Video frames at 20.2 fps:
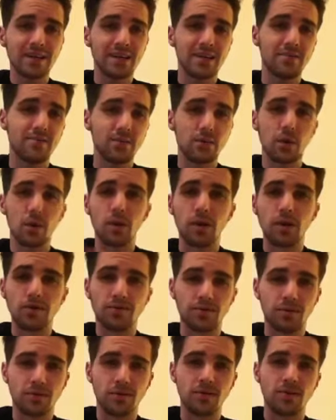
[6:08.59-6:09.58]
if you go any
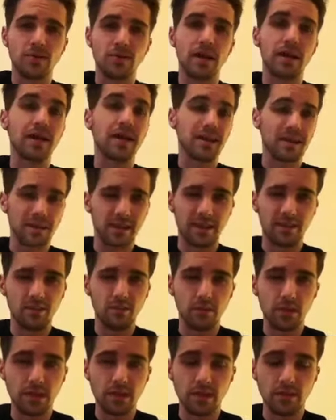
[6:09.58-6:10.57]
further than that, and I think
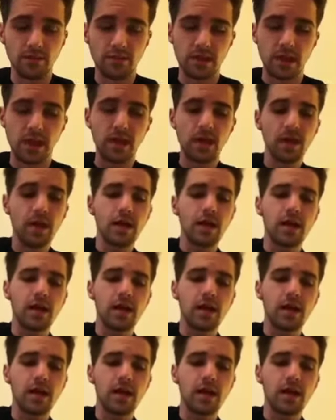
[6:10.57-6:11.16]
everybody knows that.